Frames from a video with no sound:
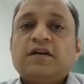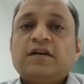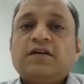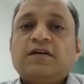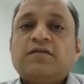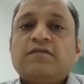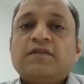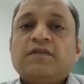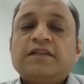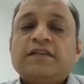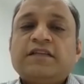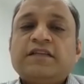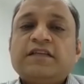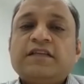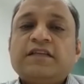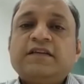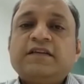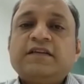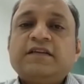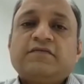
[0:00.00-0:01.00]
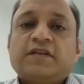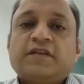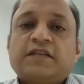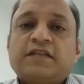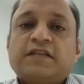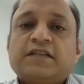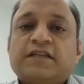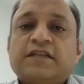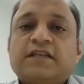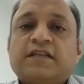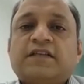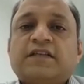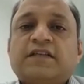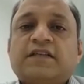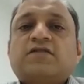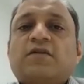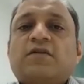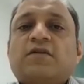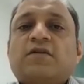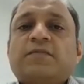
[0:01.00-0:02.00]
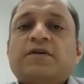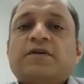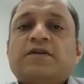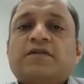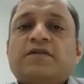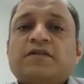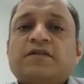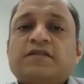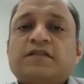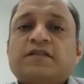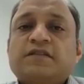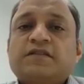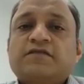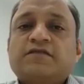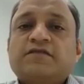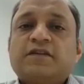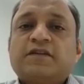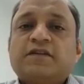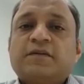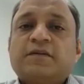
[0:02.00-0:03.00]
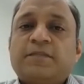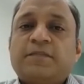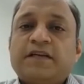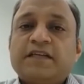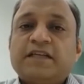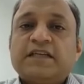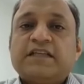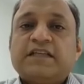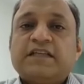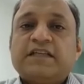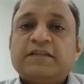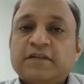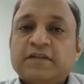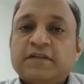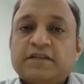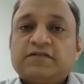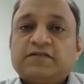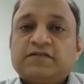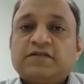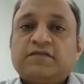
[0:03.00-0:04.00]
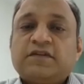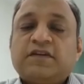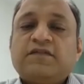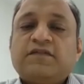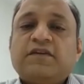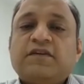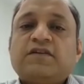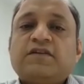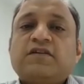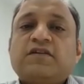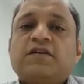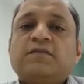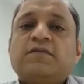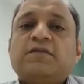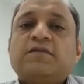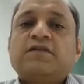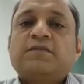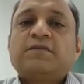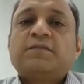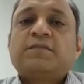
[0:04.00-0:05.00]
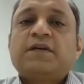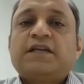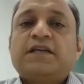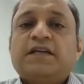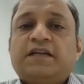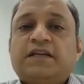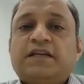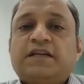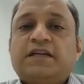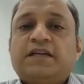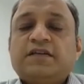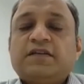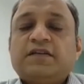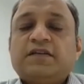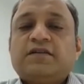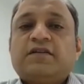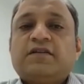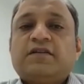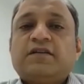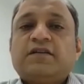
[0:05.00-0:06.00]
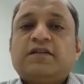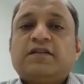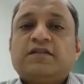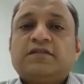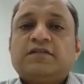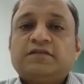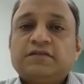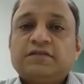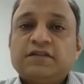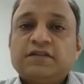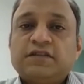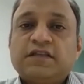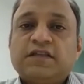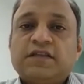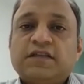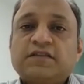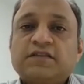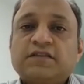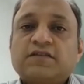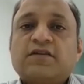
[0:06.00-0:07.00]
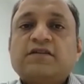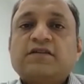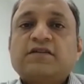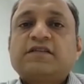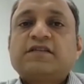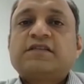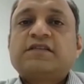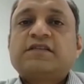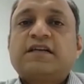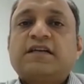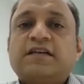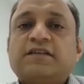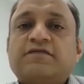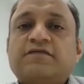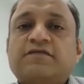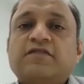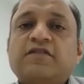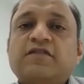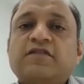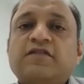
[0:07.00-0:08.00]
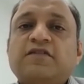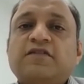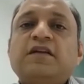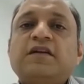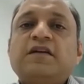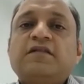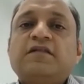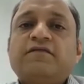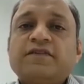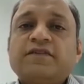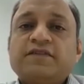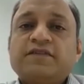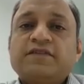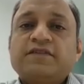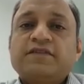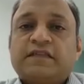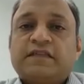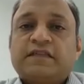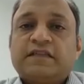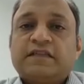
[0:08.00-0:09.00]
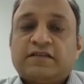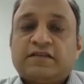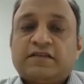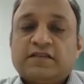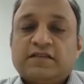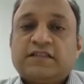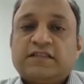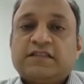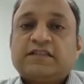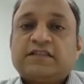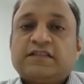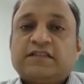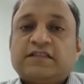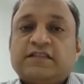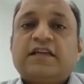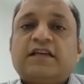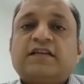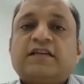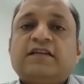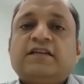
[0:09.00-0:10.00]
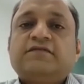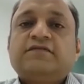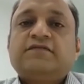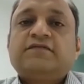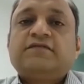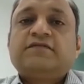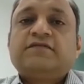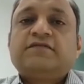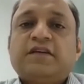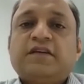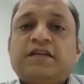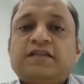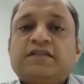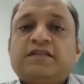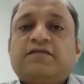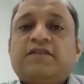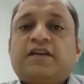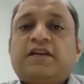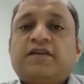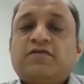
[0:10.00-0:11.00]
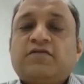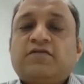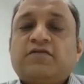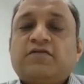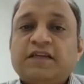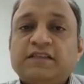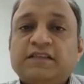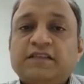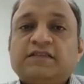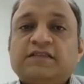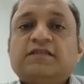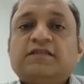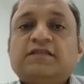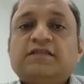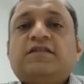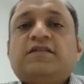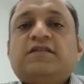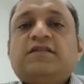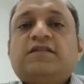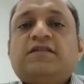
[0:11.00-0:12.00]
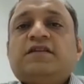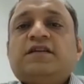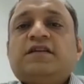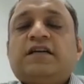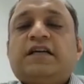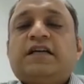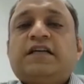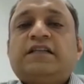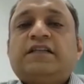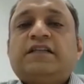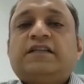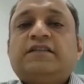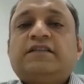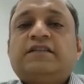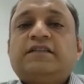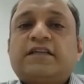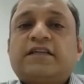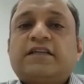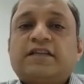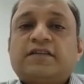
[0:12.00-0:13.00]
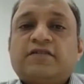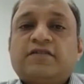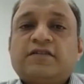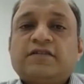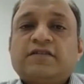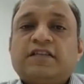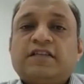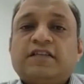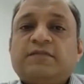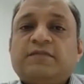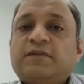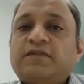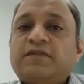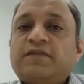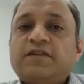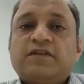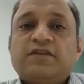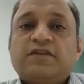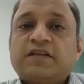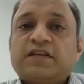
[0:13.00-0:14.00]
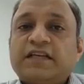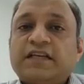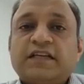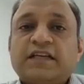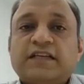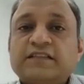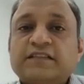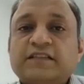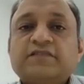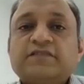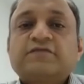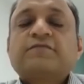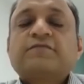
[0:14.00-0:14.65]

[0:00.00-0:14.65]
We'll see what are the common causes of pedal edema. So when we talk about pedal edema, the causes start from physiological causes, like if somebody is very obese, and this can cause edema without any reason.